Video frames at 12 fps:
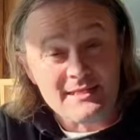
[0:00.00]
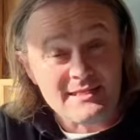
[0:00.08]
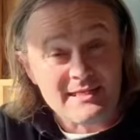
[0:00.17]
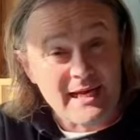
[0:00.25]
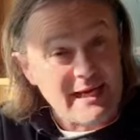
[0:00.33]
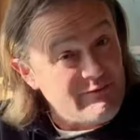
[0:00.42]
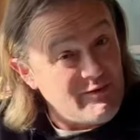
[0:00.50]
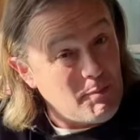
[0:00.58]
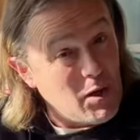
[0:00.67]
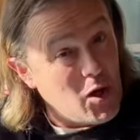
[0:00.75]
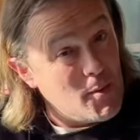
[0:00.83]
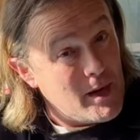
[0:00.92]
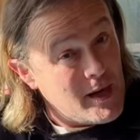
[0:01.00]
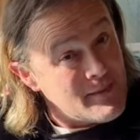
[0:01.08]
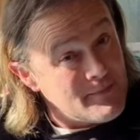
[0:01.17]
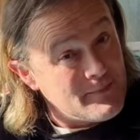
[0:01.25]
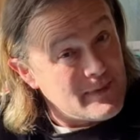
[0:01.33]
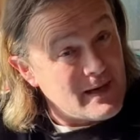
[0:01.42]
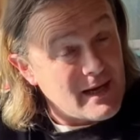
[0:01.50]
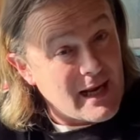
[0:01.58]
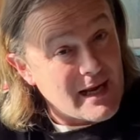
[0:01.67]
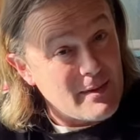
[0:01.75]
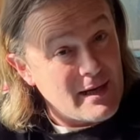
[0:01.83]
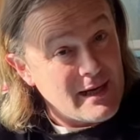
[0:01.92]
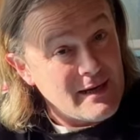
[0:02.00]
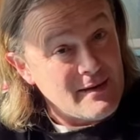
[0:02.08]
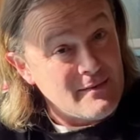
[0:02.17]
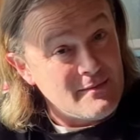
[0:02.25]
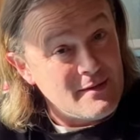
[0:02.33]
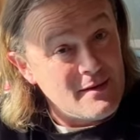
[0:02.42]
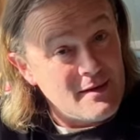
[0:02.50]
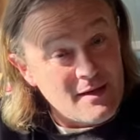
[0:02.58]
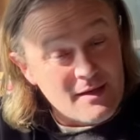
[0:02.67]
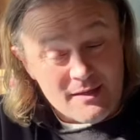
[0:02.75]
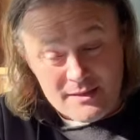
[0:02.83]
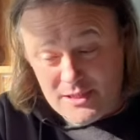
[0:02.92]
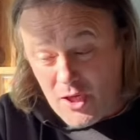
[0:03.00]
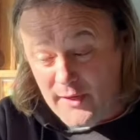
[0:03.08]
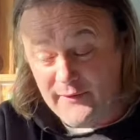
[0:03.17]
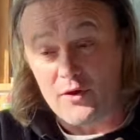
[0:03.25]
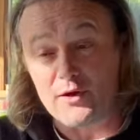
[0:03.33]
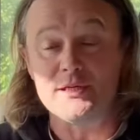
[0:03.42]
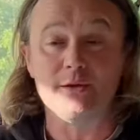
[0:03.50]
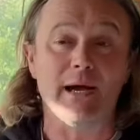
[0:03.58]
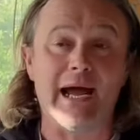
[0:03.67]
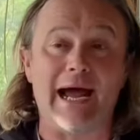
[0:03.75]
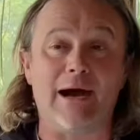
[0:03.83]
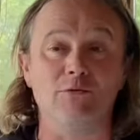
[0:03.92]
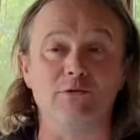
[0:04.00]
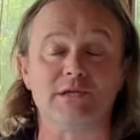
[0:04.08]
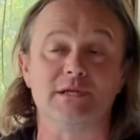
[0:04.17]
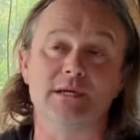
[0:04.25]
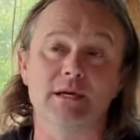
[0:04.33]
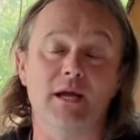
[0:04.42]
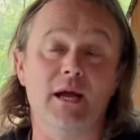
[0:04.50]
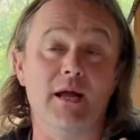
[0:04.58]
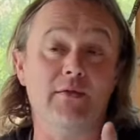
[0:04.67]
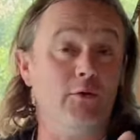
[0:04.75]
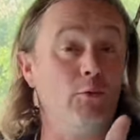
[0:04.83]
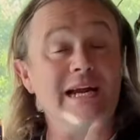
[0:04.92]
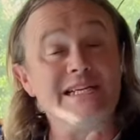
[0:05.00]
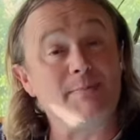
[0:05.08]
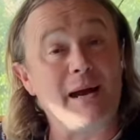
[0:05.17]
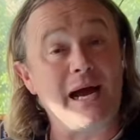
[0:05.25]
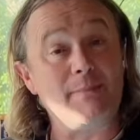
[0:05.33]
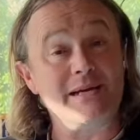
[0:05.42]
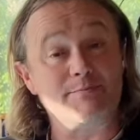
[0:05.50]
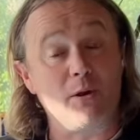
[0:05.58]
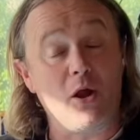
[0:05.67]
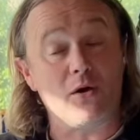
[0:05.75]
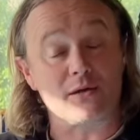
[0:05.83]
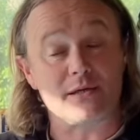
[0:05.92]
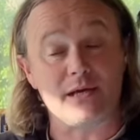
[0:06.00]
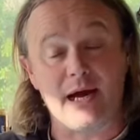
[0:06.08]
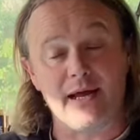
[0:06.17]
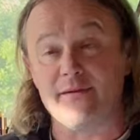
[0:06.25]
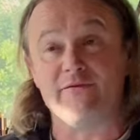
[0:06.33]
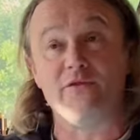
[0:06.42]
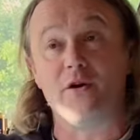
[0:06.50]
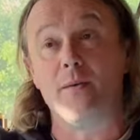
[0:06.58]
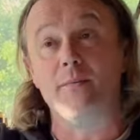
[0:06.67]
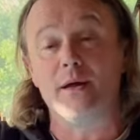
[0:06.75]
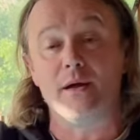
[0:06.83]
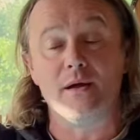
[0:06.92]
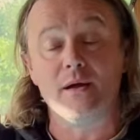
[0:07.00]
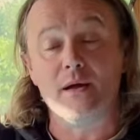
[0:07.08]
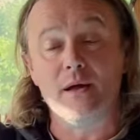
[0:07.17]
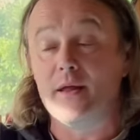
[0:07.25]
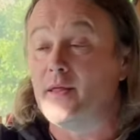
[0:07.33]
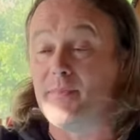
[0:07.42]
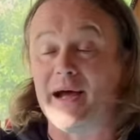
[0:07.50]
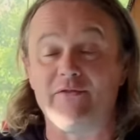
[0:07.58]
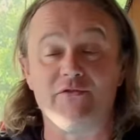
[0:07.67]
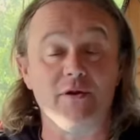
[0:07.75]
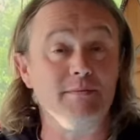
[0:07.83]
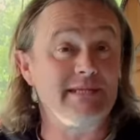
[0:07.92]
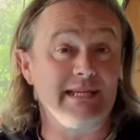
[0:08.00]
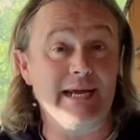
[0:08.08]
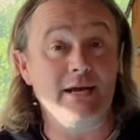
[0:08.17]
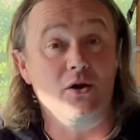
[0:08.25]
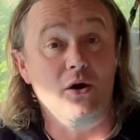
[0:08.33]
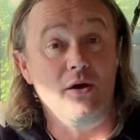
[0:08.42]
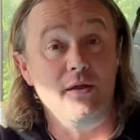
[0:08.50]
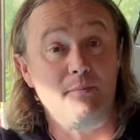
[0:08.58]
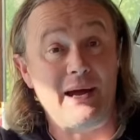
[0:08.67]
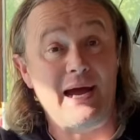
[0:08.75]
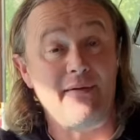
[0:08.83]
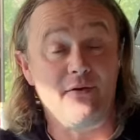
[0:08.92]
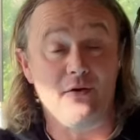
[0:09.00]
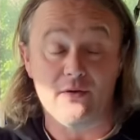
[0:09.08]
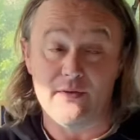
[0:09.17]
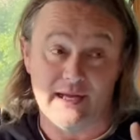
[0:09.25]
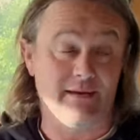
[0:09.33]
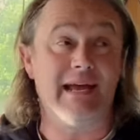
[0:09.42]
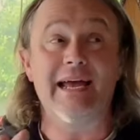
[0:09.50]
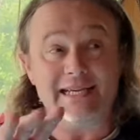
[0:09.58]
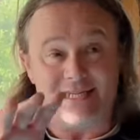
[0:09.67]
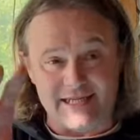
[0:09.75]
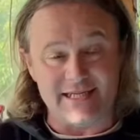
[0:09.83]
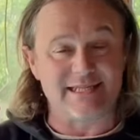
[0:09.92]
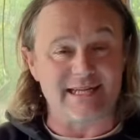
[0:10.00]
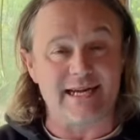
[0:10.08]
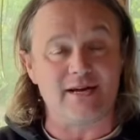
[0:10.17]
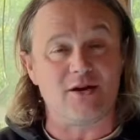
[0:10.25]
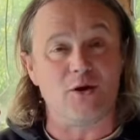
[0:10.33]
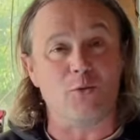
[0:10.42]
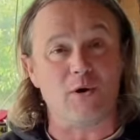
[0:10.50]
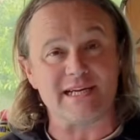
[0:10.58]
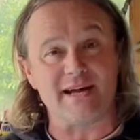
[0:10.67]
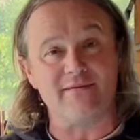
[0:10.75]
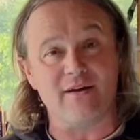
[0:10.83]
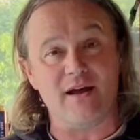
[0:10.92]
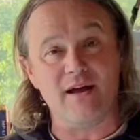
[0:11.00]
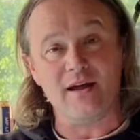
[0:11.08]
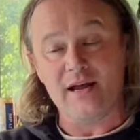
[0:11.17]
say you're a plumber like me. So you've gone to a house and the waste pipe is blocked, either from the bathroom sink or the bath or the kitchen sink or whatever,